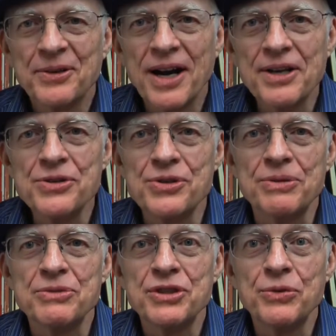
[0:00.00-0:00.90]

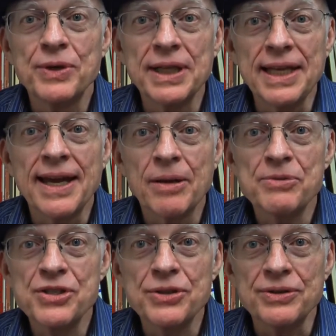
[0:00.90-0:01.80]
ChronoZoom should really
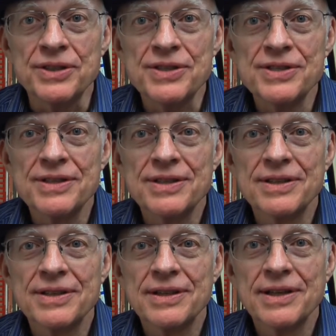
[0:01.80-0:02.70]
help students
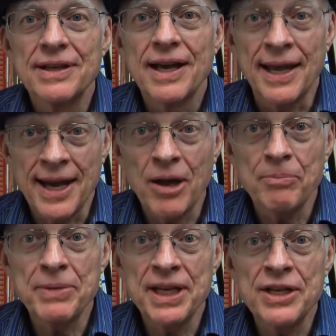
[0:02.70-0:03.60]
and
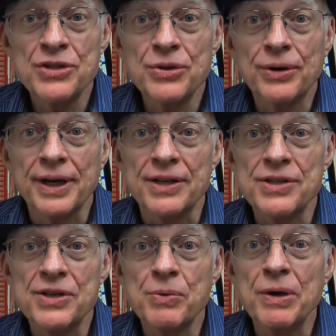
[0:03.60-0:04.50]
help big
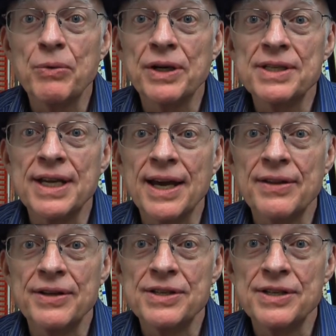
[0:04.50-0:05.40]
historians as we work
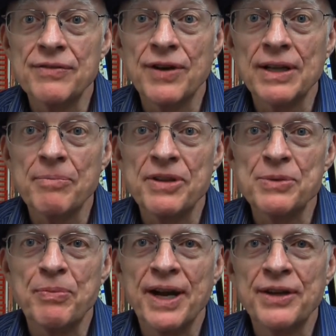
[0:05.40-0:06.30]
together to develop this
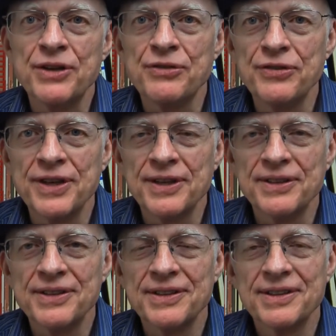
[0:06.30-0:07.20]
brand new field.